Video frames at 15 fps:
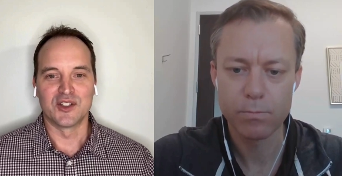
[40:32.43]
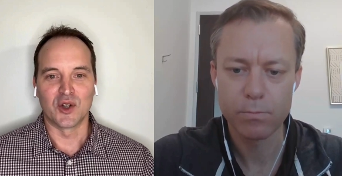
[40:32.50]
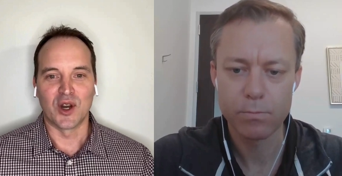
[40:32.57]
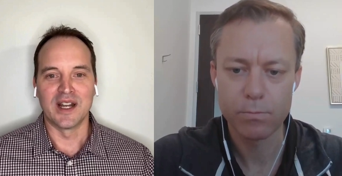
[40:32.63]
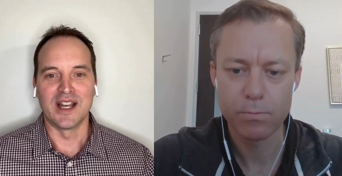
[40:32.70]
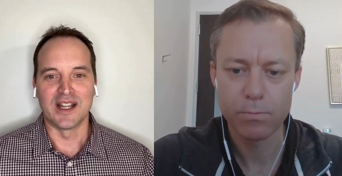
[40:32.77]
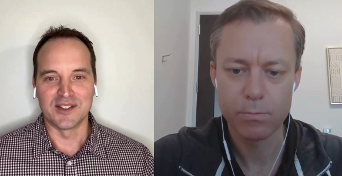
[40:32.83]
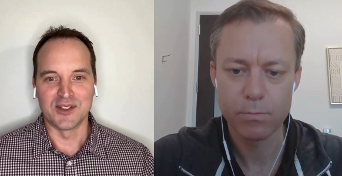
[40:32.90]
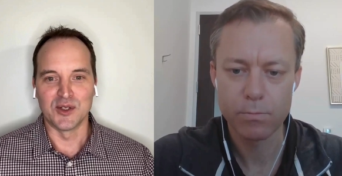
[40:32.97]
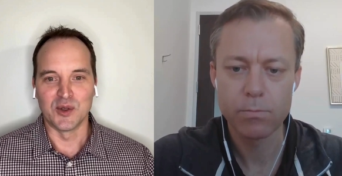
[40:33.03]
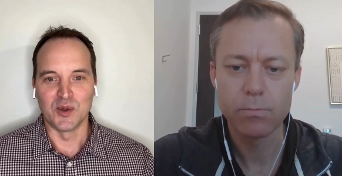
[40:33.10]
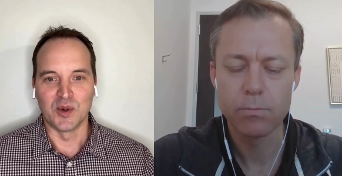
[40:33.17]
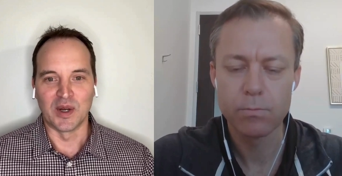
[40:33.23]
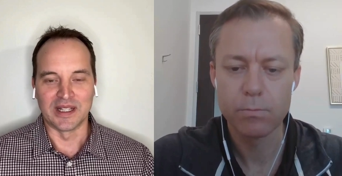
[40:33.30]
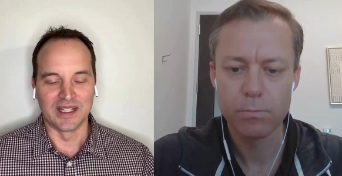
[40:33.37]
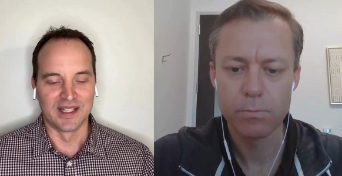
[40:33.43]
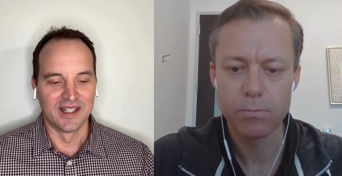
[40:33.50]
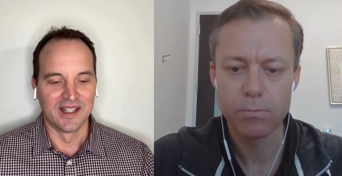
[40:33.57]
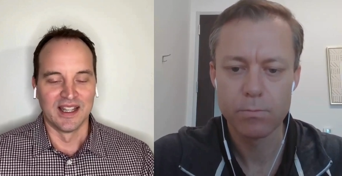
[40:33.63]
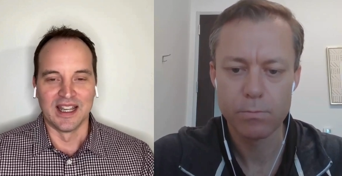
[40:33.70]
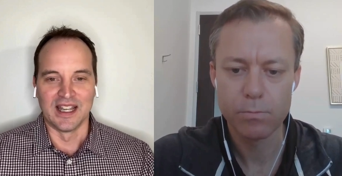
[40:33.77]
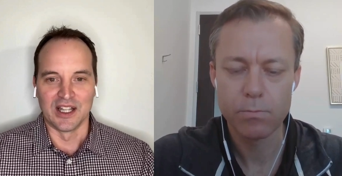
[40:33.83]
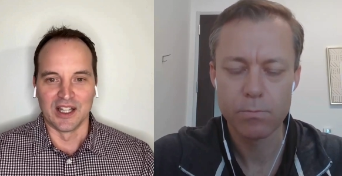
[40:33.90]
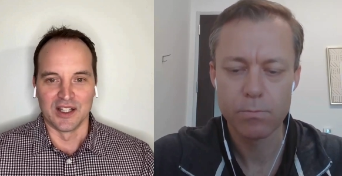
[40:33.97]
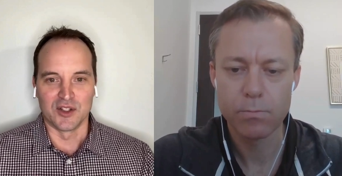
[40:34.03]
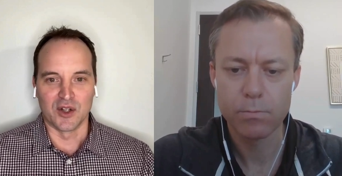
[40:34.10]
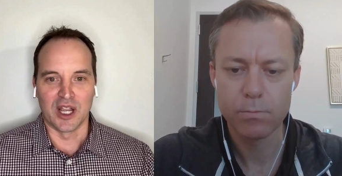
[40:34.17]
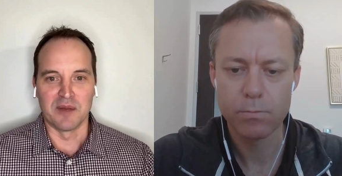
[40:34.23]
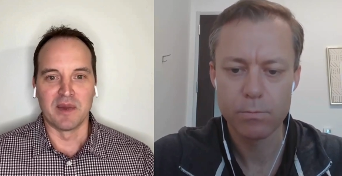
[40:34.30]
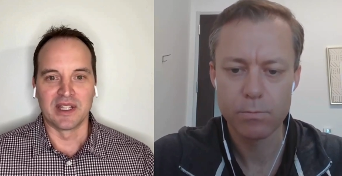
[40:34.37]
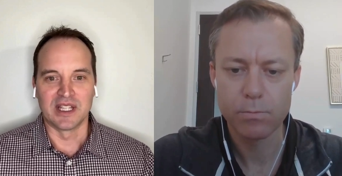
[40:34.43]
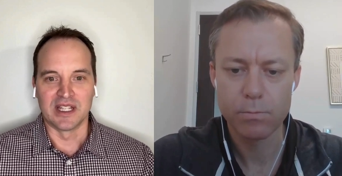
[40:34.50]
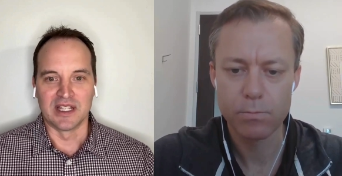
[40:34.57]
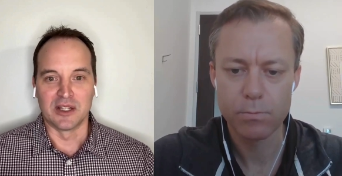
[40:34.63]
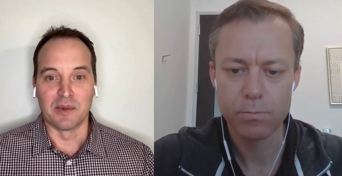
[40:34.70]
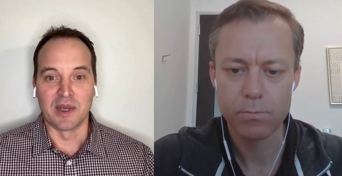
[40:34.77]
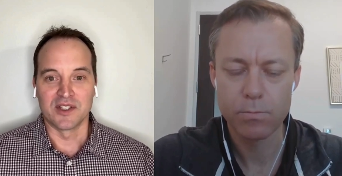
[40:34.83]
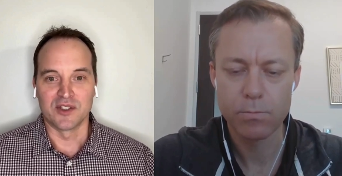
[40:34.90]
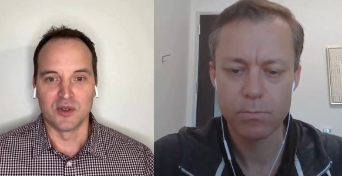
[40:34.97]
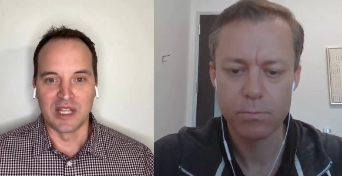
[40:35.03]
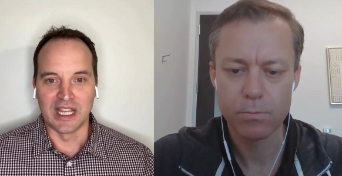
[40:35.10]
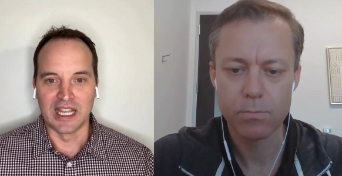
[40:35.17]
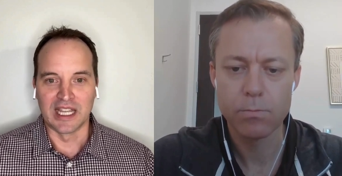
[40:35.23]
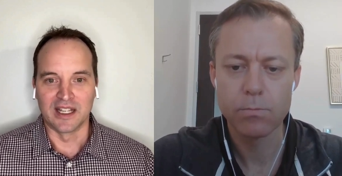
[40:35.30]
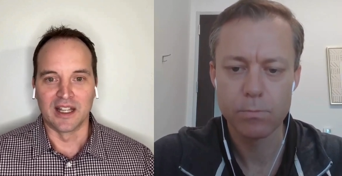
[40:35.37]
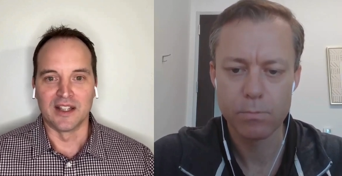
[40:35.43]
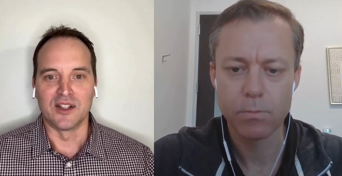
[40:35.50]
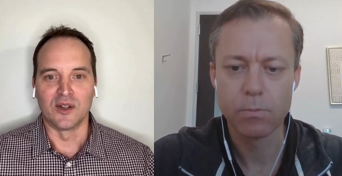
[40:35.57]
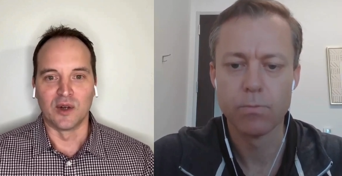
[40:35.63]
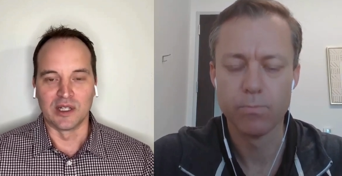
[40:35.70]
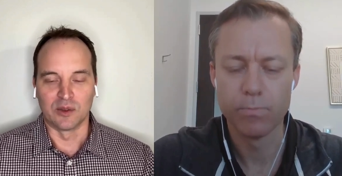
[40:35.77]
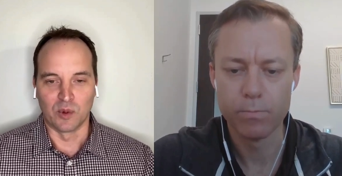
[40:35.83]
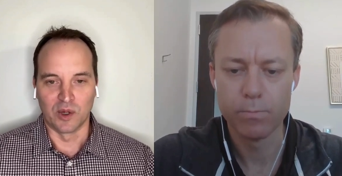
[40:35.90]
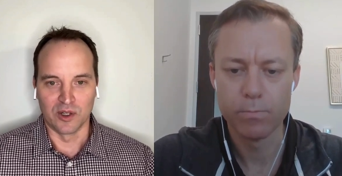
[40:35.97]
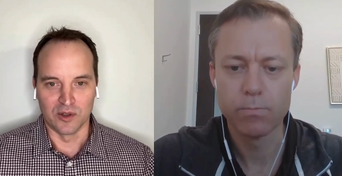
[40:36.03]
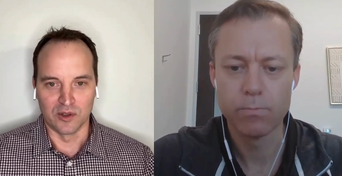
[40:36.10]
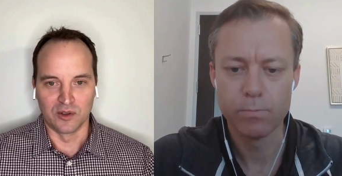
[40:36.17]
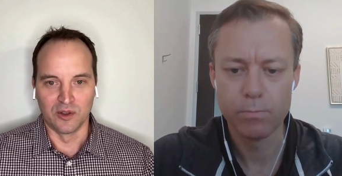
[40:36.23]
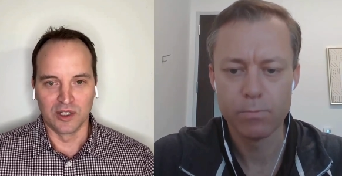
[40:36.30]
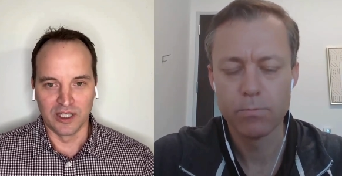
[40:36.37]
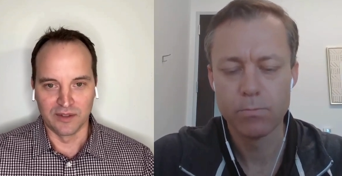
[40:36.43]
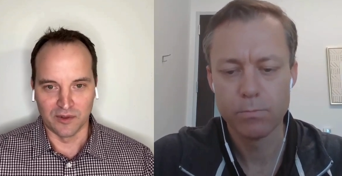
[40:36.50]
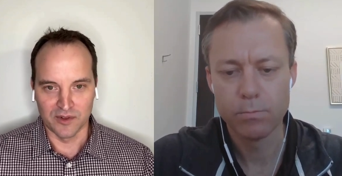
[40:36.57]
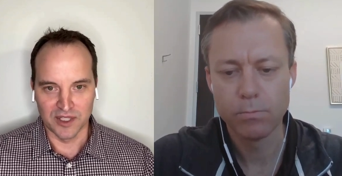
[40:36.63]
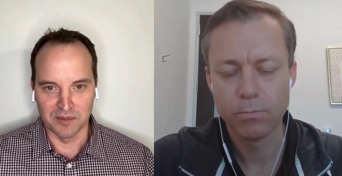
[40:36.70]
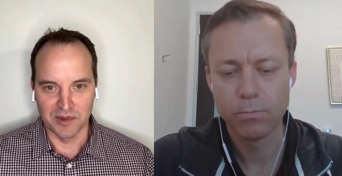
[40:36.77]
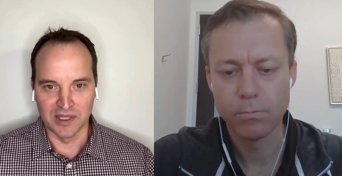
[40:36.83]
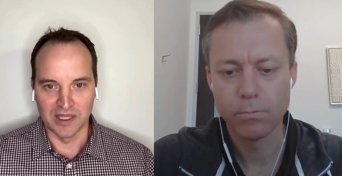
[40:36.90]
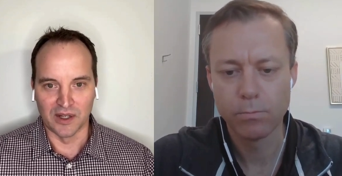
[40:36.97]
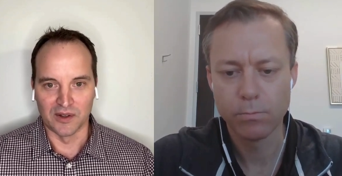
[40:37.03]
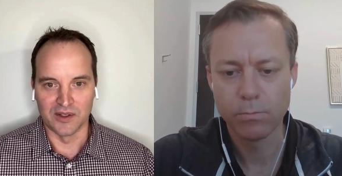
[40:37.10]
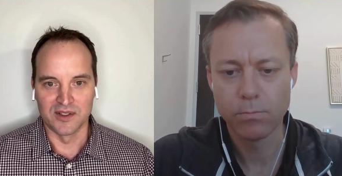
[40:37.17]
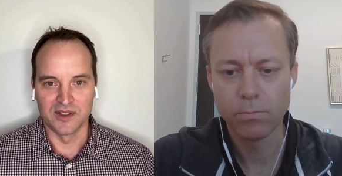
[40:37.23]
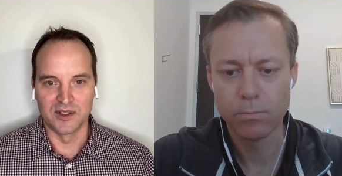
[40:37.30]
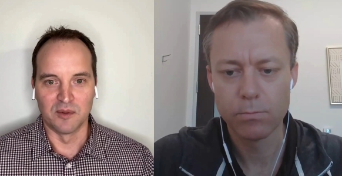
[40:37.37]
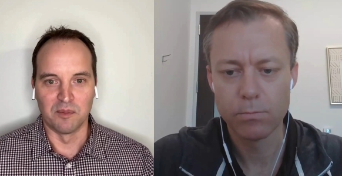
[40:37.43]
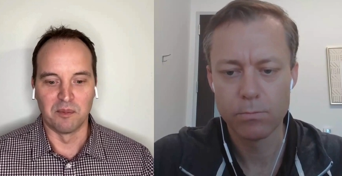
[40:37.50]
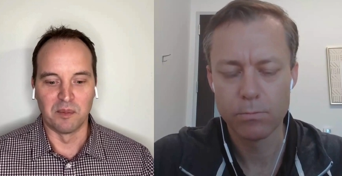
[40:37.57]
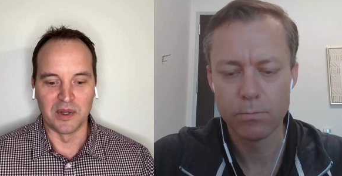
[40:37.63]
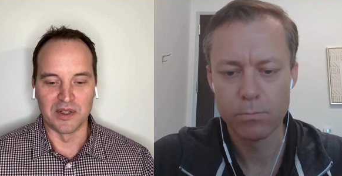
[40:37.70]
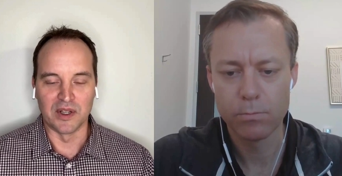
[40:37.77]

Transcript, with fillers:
Speaker 1: Try not to like try and make it the best you can until like while you're looking for something else.